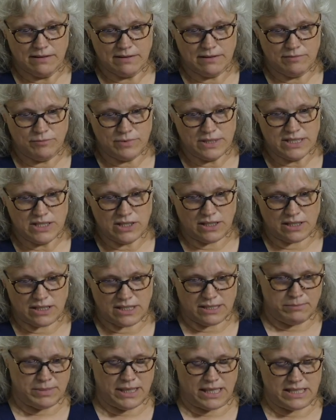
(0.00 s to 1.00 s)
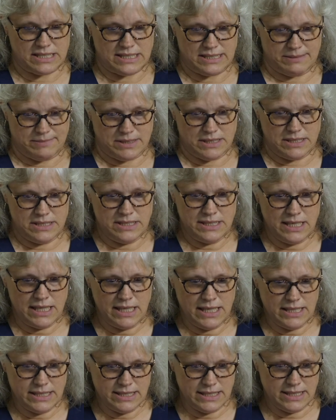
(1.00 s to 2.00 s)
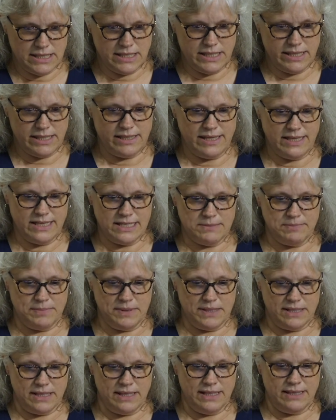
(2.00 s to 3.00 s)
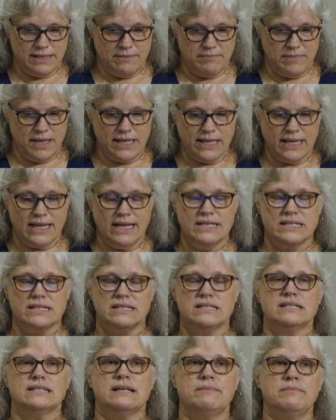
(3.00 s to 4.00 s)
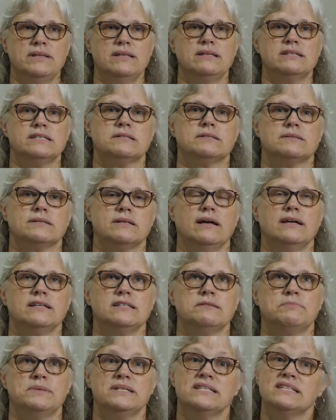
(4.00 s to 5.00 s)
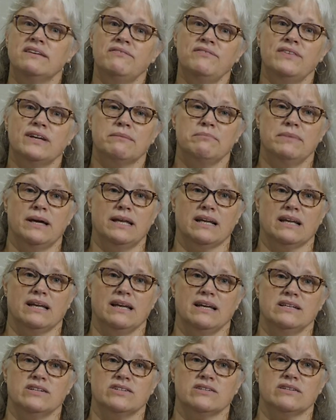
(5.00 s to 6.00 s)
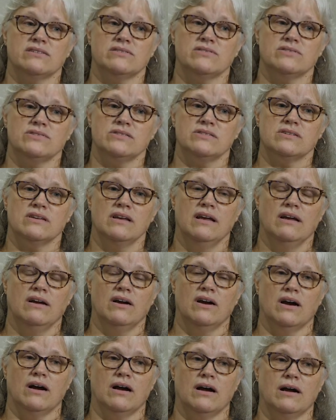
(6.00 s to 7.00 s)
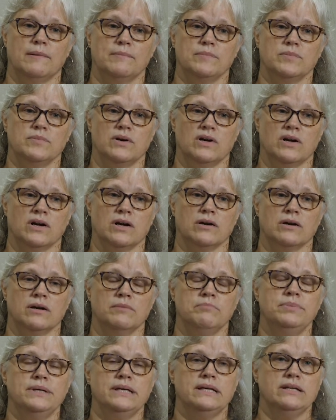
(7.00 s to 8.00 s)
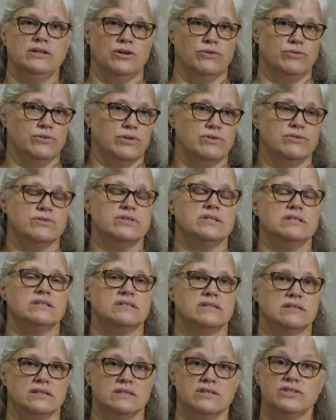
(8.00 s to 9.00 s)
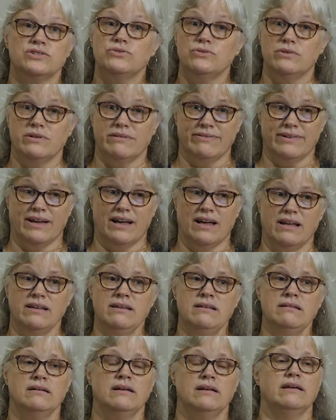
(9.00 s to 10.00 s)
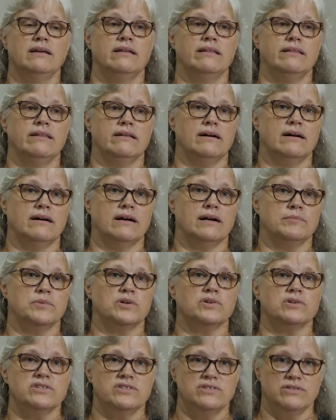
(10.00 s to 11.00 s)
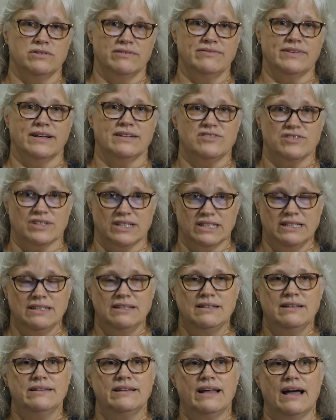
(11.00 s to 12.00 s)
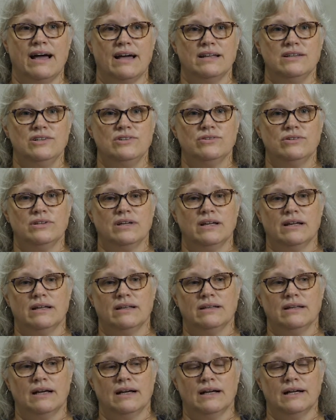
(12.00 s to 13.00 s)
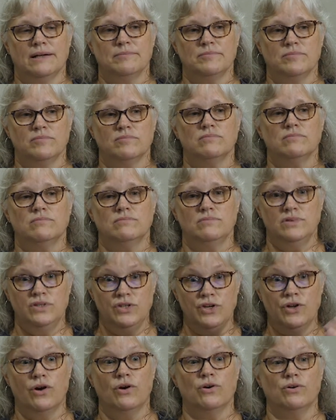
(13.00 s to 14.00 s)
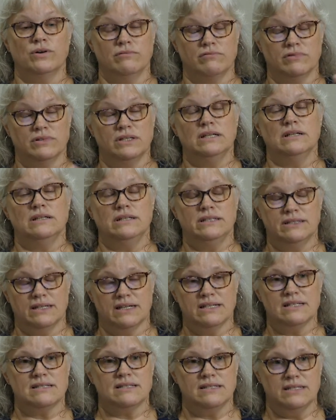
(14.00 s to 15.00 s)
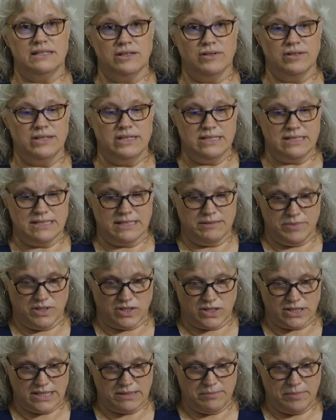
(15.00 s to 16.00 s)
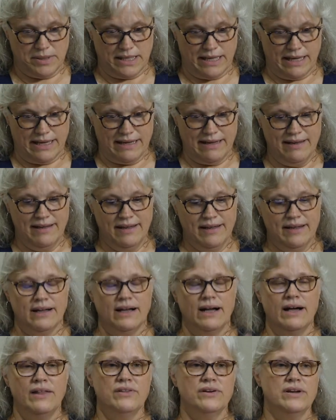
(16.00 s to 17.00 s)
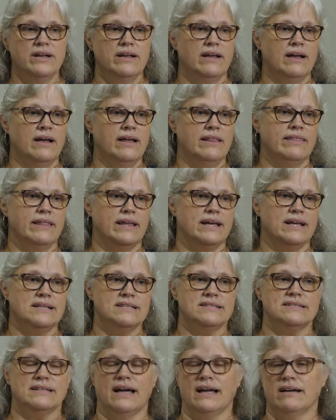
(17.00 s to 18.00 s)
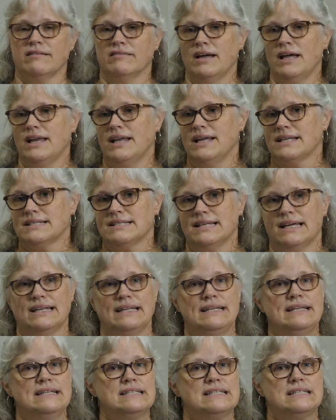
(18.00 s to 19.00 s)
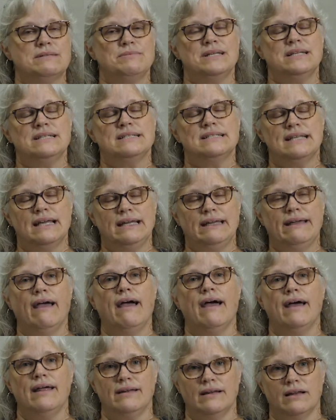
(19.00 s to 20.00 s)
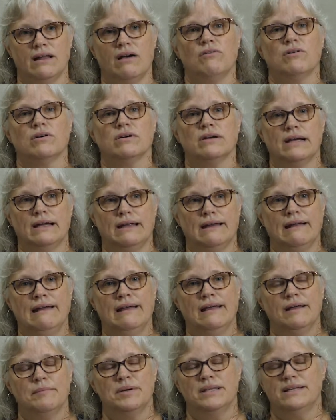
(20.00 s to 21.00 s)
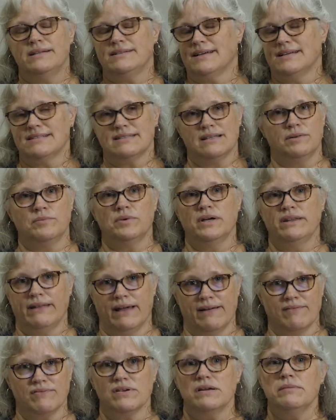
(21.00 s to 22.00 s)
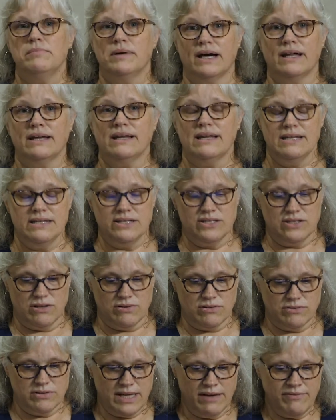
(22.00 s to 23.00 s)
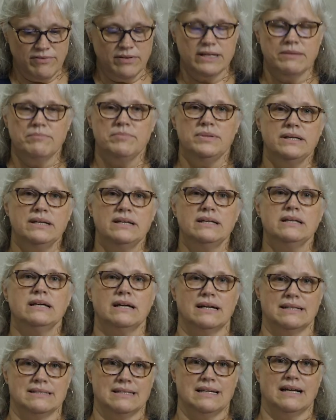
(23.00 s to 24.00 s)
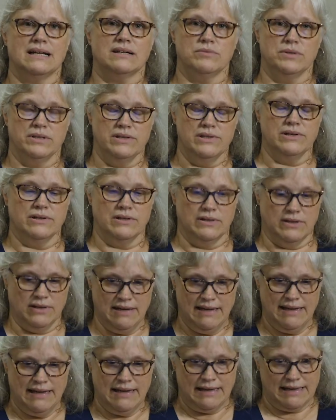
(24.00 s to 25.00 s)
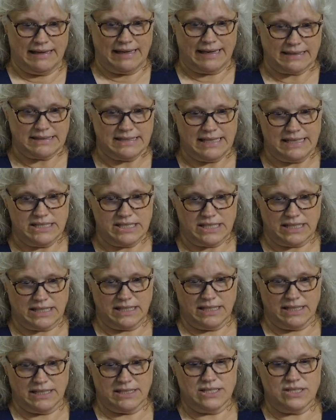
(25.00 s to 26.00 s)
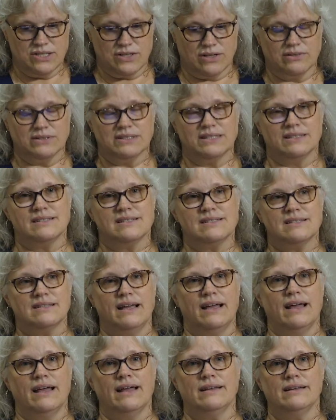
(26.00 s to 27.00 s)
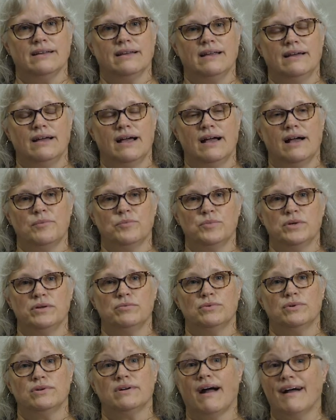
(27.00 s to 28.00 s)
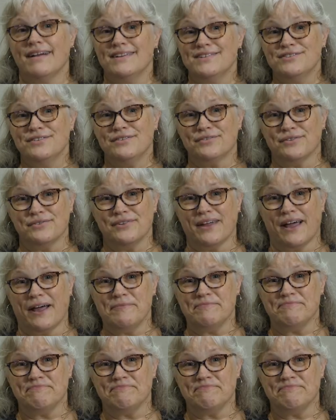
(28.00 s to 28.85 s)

We talked about some of the dietary things, and the medications, some of the specific medications are big no-nos is the Sudafed or Pseudoephedrine. That you can know it really does decrease the milk supply. Other things, diuretics, antihistamines, they can lower it, but it doesn't with everybody. So definitely be in contact with your lactation consultants, and we will guide you through that.